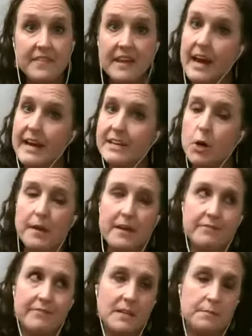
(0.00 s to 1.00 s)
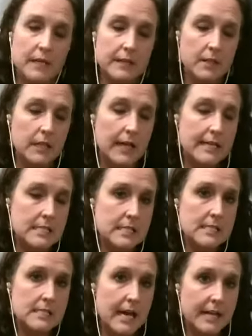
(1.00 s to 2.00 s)
then I don't pay for them to get their
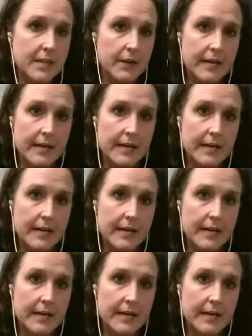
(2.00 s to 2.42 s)
license either. And